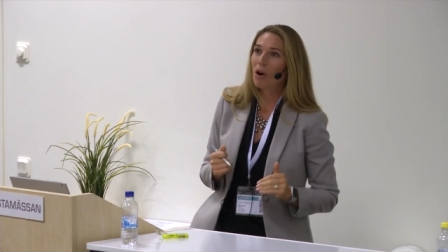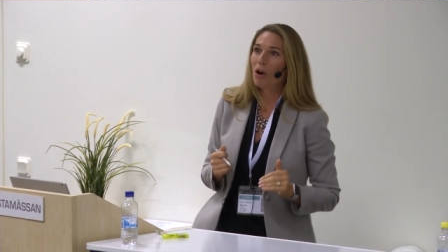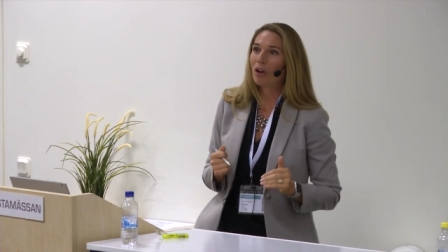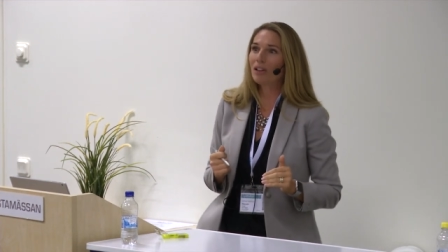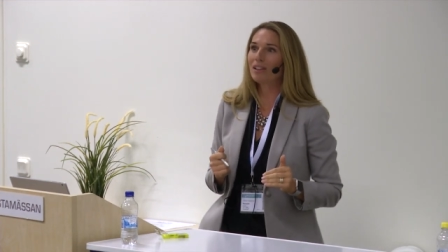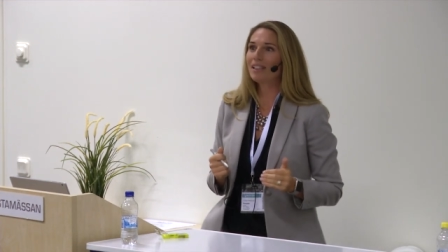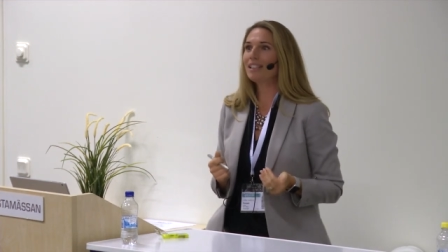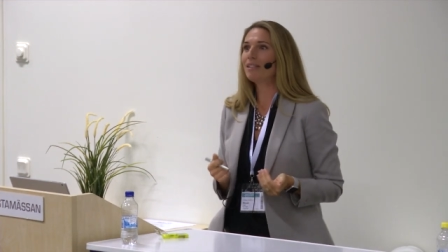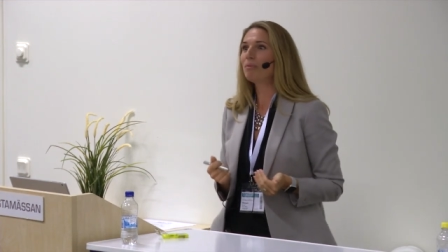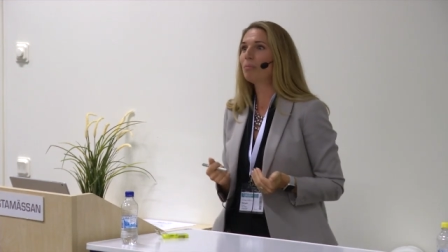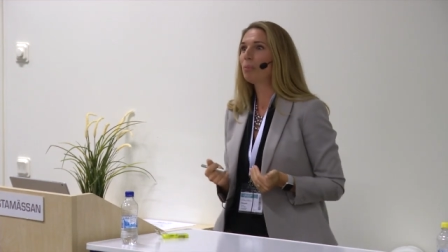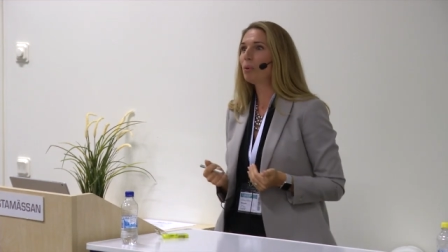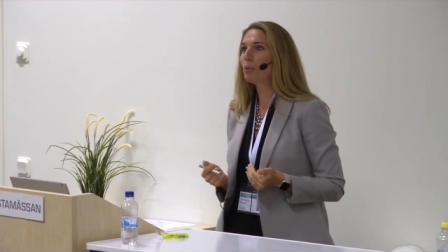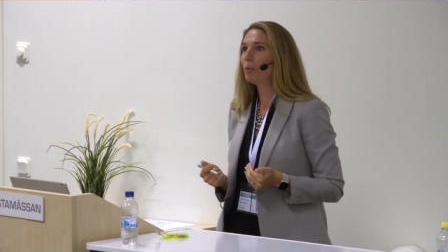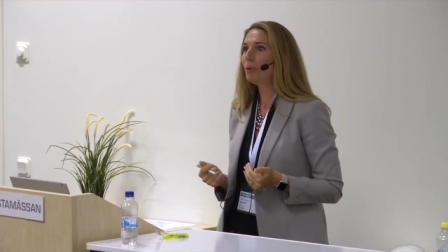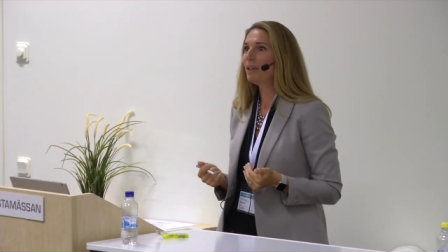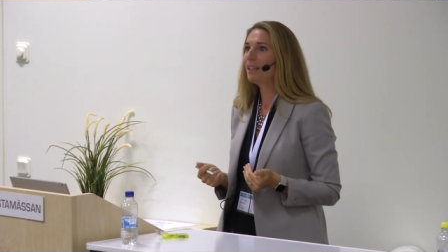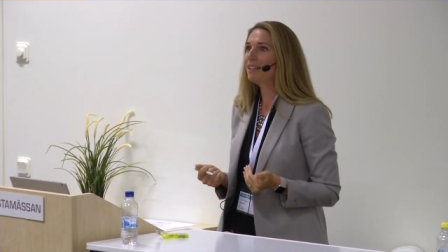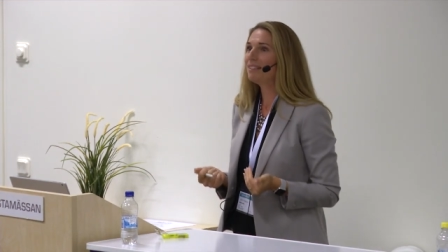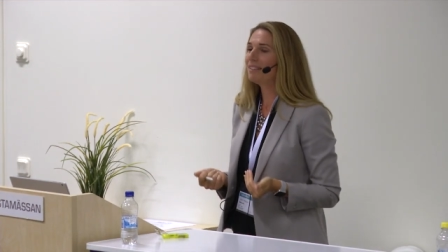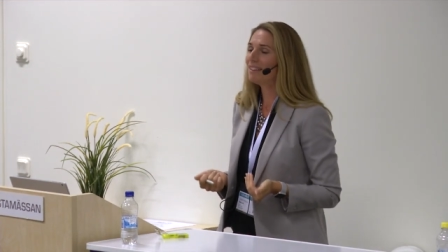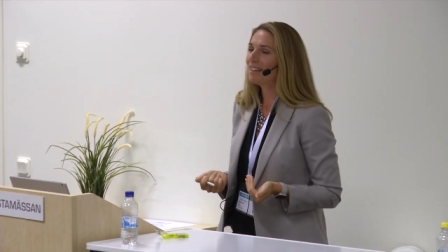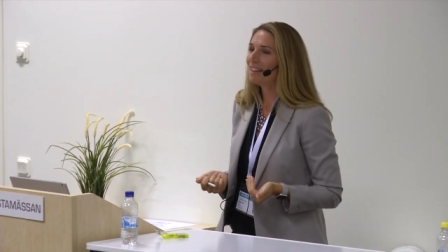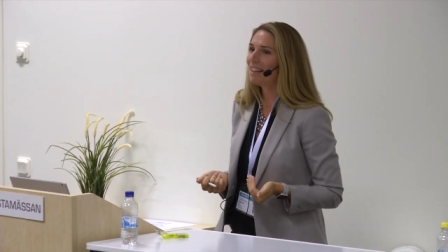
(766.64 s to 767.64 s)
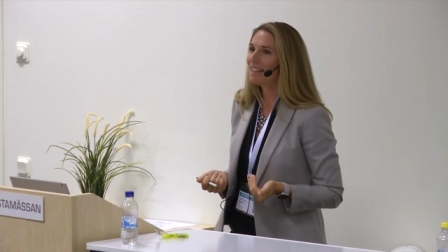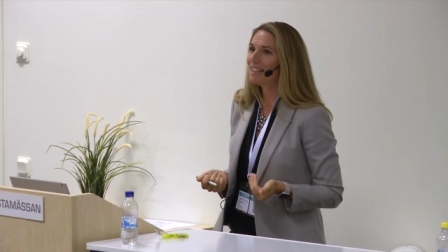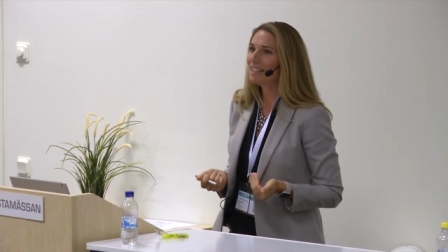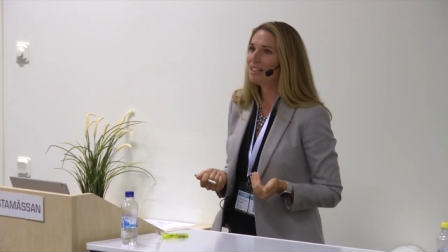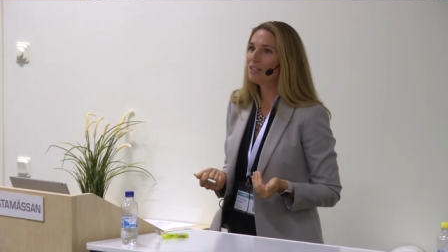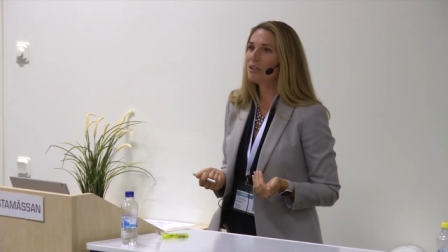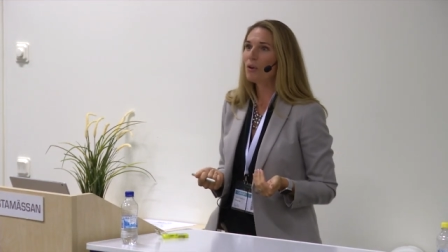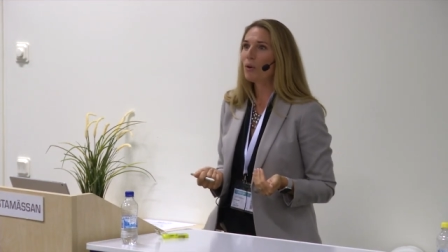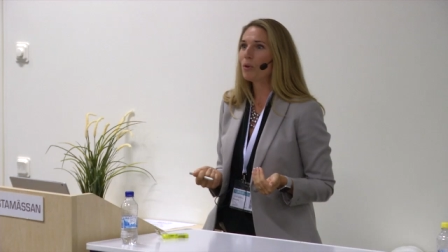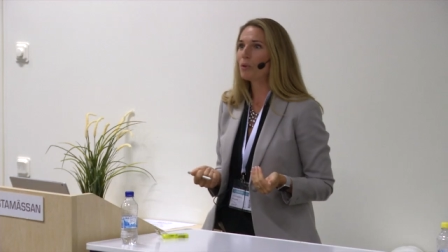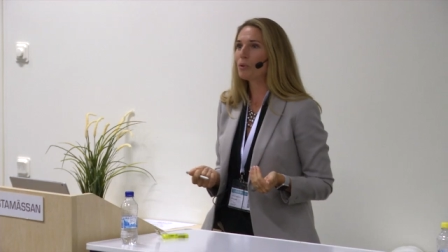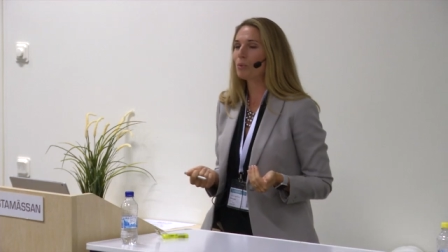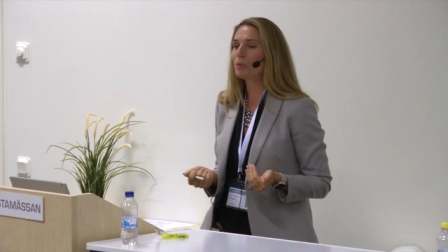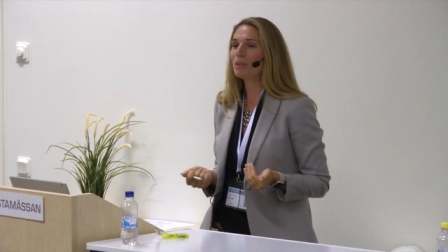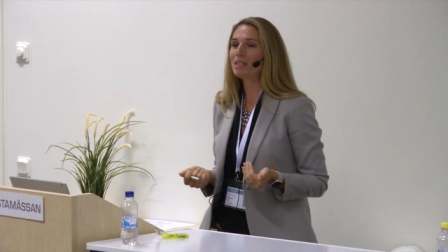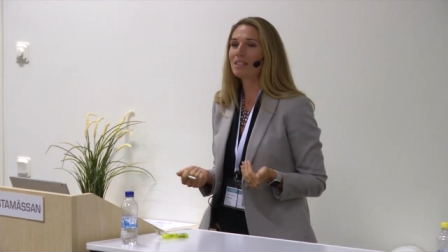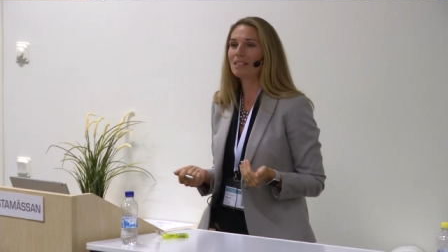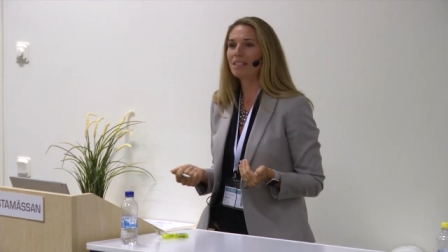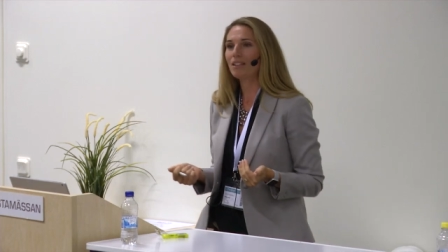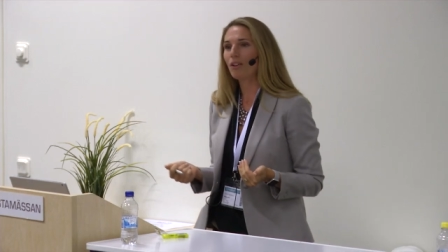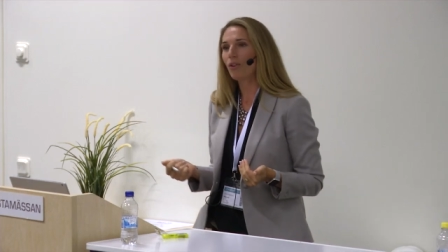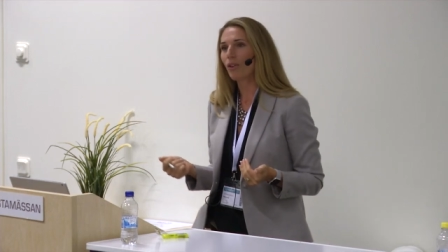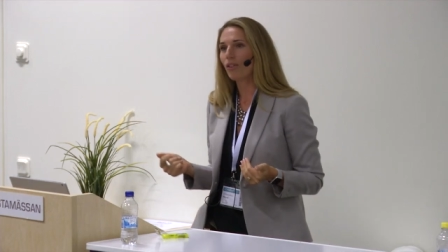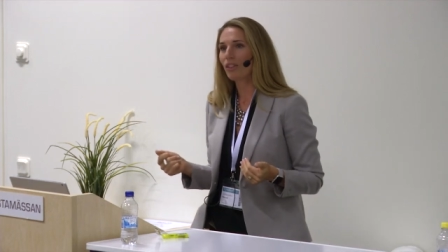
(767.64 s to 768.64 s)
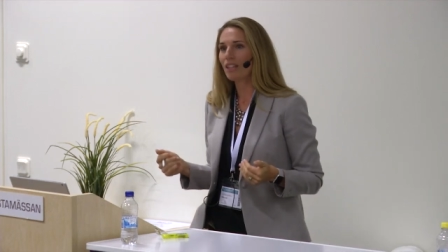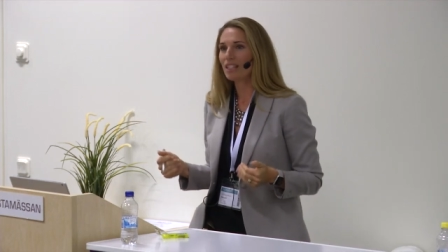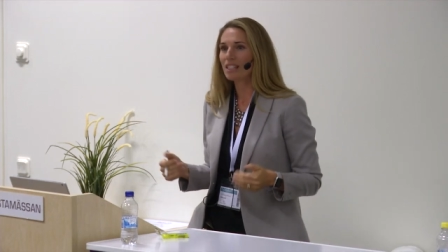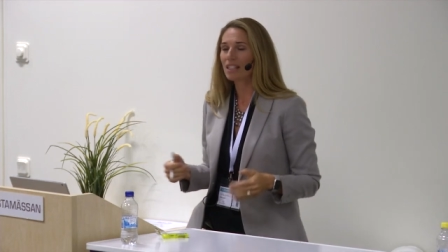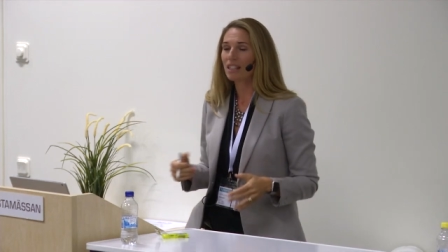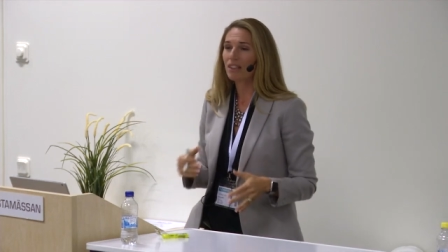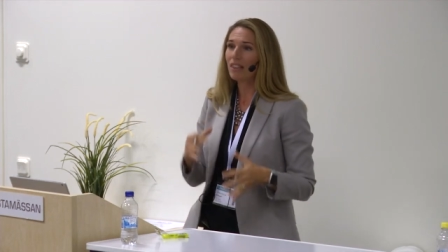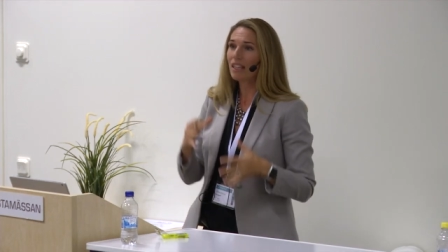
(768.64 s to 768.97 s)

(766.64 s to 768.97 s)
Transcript: colleague Bolinda. He knows we did all these